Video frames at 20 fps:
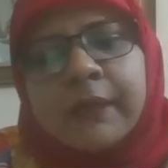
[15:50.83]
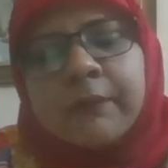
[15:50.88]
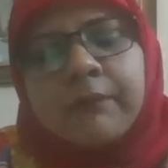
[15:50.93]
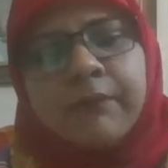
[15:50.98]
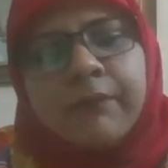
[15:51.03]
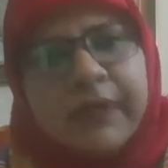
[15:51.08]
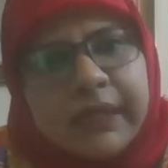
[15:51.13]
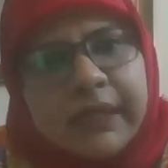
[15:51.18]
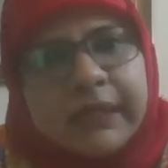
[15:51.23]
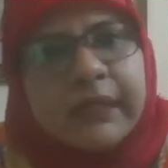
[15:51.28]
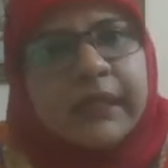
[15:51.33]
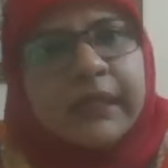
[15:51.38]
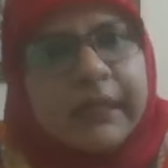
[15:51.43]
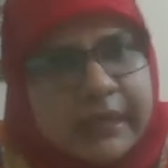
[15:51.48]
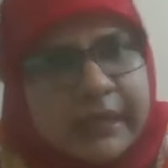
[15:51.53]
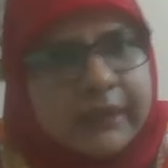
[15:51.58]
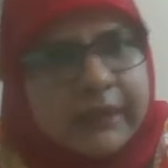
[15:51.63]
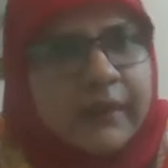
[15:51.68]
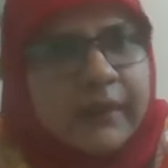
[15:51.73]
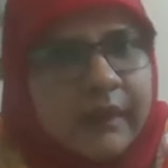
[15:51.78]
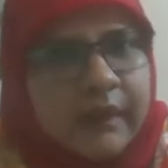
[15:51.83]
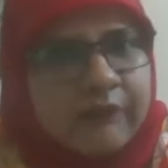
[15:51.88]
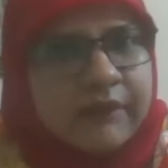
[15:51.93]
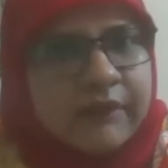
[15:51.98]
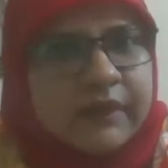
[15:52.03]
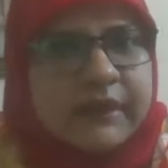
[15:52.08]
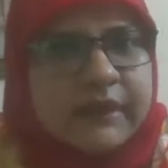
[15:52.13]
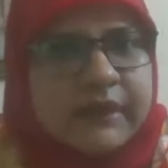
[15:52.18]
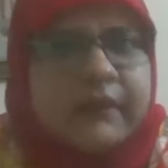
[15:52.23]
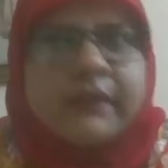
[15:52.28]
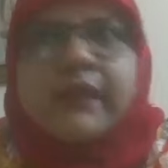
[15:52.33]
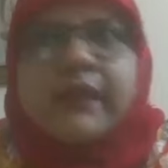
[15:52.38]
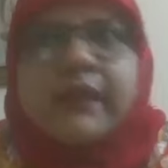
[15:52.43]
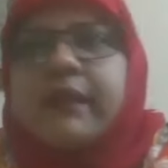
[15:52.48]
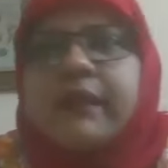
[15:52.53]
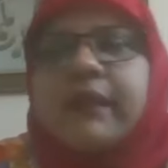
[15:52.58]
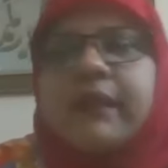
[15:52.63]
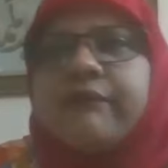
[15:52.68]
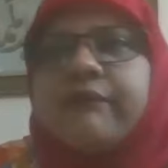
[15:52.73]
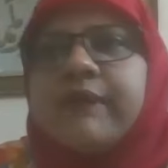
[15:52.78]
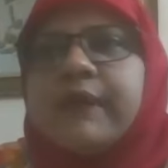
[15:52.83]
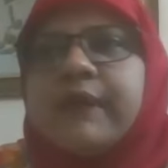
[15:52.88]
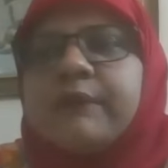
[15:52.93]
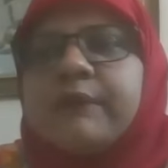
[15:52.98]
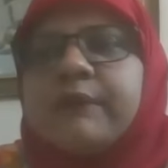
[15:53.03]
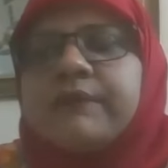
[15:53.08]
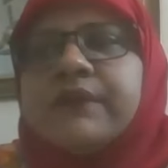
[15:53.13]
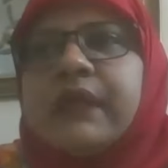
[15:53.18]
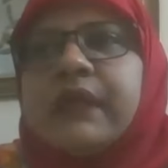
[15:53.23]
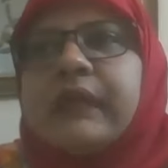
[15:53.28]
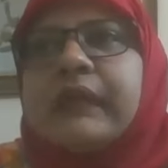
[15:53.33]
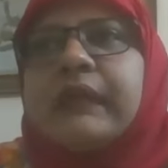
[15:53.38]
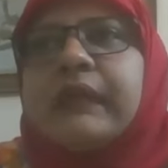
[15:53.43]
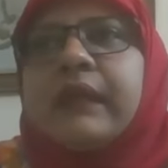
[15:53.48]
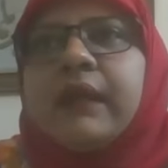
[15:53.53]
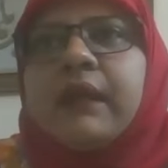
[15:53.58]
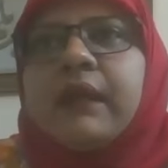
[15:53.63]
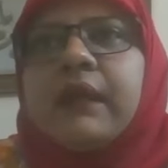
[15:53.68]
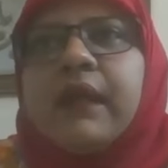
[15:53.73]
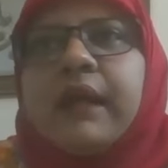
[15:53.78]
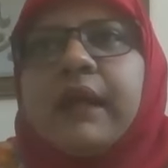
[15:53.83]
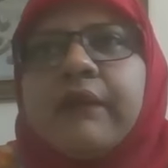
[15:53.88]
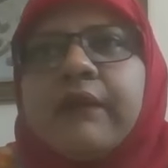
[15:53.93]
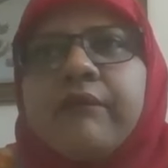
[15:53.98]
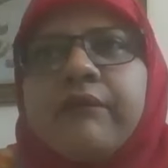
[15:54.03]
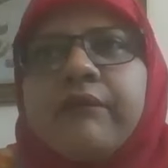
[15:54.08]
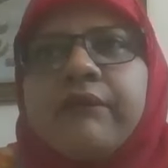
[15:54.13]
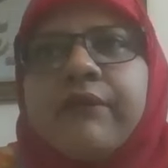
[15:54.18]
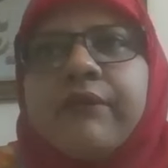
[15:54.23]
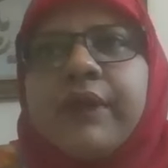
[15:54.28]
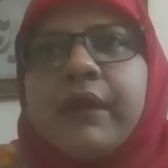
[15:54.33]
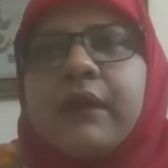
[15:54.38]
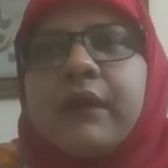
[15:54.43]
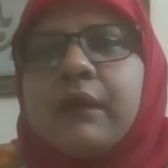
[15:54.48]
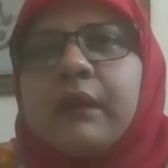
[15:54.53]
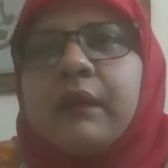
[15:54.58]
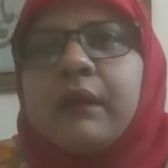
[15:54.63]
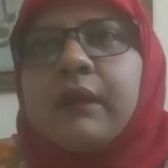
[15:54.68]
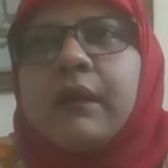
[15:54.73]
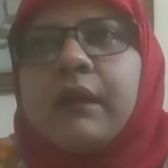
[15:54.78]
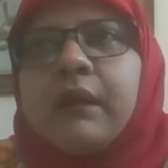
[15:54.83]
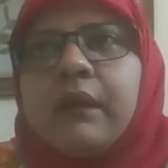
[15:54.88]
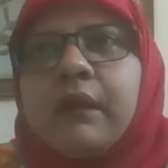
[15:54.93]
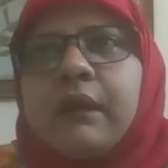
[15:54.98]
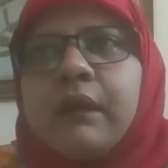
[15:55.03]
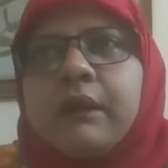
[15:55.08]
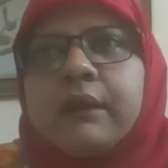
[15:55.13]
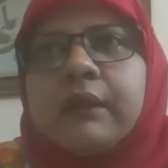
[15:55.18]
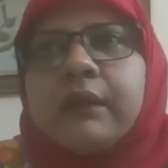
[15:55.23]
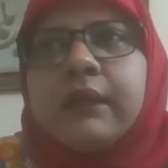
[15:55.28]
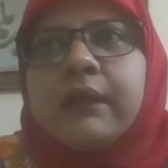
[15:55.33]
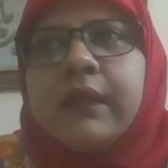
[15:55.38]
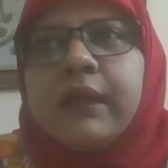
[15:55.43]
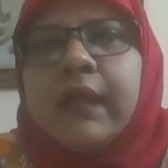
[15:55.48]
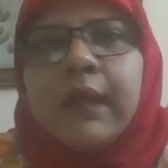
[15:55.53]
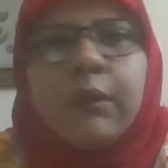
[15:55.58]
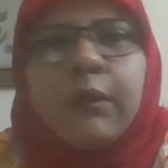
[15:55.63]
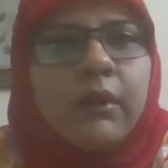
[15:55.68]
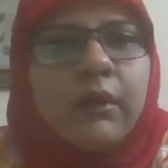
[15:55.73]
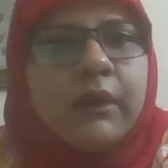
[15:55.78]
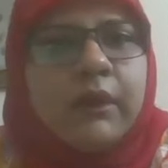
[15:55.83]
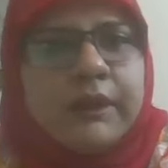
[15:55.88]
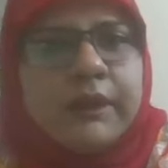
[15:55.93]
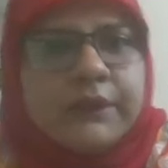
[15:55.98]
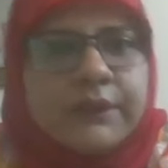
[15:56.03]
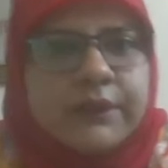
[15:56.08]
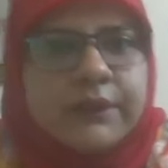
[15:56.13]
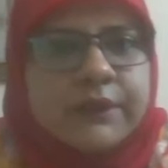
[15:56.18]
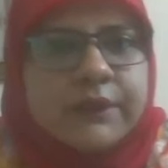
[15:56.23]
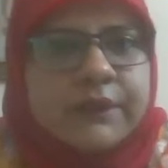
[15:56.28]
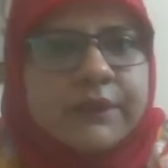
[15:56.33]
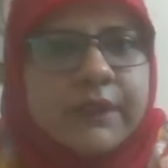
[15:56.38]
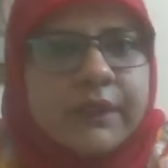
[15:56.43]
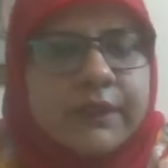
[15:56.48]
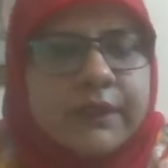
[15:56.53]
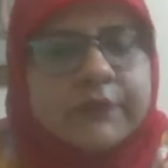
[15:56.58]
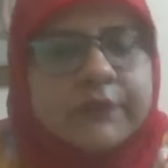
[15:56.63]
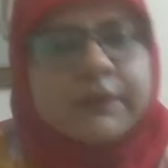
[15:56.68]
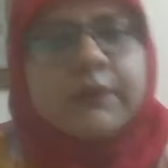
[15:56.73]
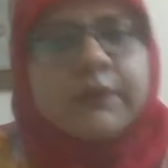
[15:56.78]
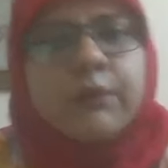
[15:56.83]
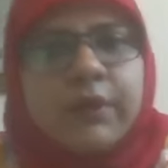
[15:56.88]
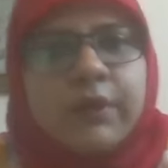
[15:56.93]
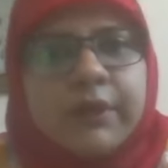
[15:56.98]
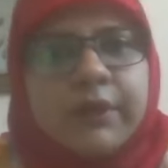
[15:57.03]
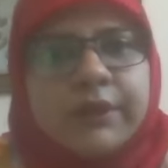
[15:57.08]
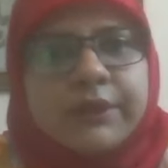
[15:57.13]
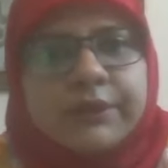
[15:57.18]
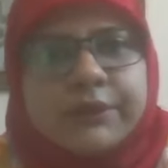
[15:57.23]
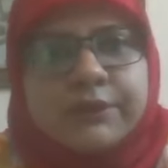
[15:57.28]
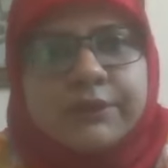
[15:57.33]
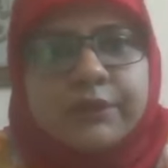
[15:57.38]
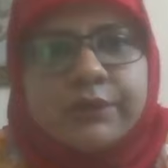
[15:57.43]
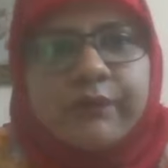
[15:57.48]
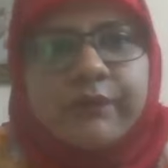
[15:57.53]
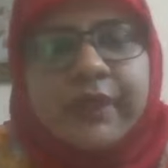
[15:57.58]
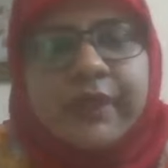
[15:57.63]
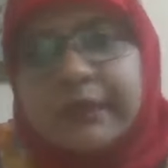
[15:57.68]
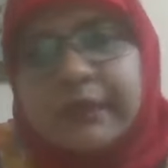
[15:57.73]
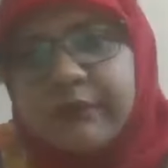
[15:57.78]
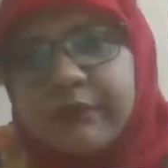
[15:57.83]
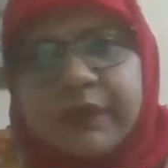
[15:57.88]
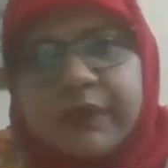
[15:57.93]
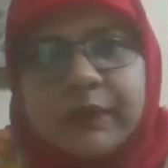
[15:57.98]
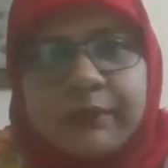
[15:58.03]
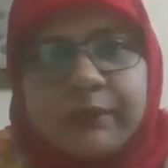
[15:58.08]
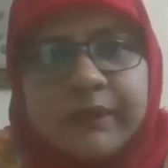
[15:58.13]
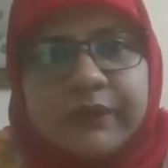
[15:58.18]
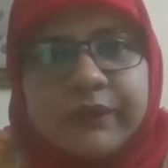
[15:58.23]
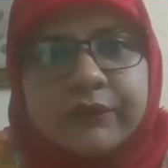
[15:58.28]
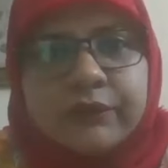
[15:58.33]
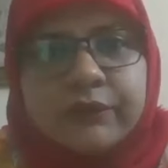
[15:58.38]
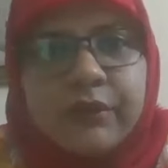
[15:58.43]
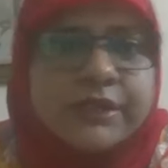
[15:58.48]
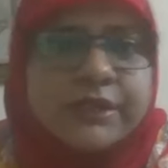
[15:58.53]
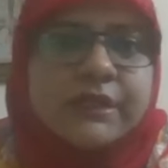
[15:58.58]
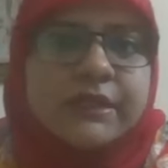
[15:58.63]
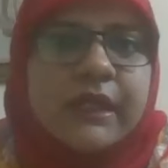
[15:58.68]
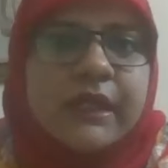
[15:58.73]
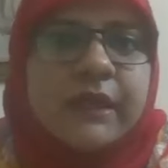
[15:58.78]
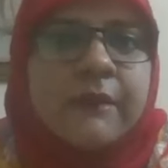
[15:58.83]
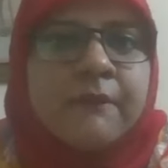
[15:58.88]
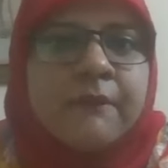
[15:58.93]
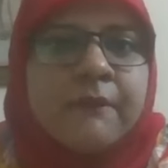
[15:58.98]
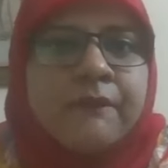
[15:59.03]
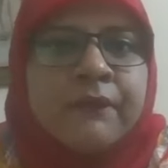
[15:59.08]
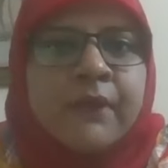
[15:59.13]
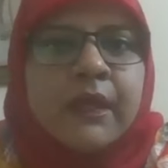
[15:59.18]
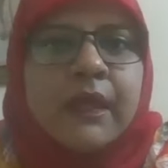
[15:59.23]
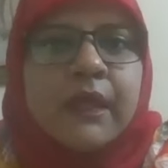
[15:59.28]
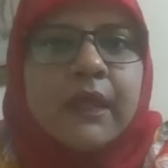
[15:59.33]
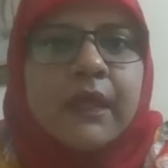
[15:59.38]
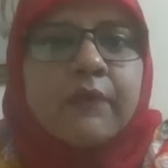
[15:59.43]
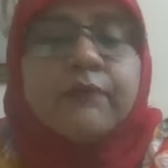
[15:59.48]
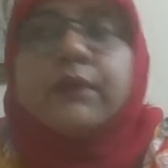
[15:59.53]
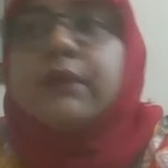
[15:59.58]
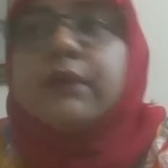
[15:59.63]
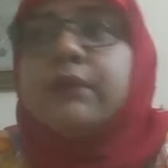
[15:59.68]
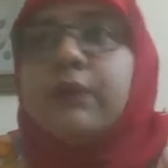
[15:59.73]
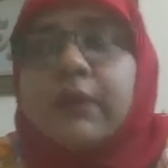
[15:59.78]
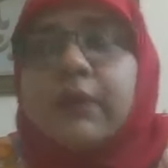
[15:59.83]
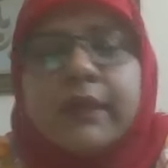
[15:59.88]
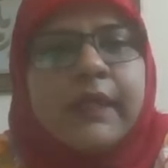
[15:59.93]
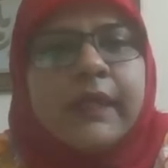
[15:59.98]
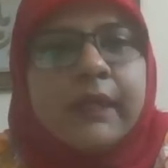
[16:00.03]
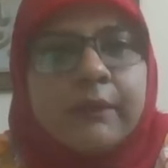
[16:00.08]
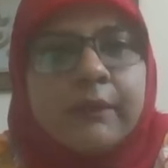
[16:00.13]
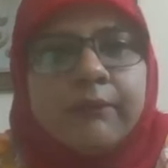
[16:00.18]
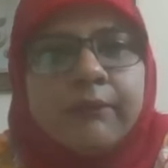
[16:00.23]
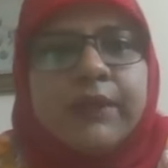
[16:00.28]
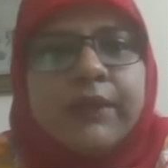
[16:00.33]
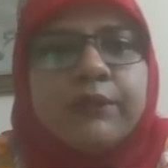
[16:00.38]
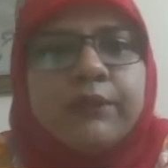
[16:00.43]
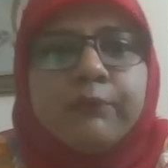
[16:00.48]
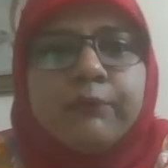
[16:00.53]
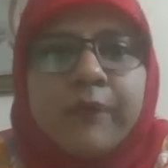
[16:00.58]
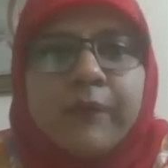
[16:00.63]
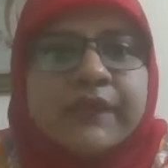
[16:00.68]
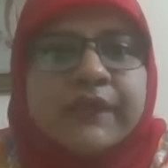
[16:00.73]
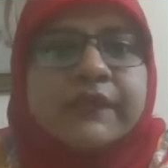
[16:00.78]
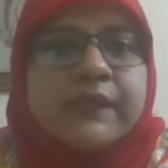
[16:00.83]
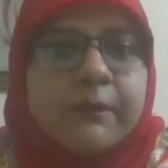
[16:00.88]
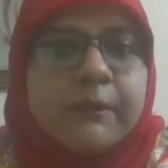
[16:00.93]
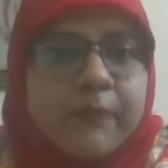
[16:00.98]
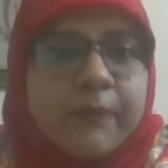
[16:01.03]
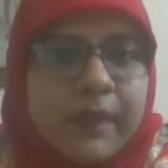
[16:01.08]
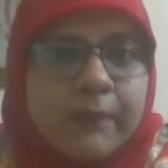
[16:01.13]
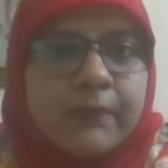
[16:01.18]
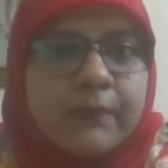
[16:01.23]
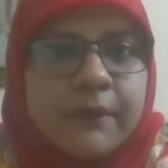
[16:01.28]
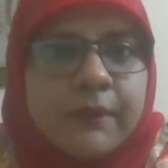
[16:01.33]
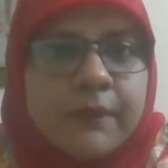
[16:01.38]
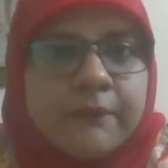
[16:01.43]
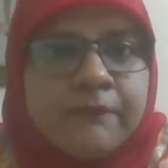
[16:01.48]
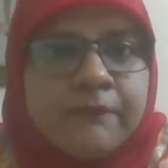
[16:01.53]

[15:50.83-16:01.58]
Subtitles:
But again, having said that, if I'm saying that I have read the advantages and disadvantages of activity based costing, it will not help me to pass the paper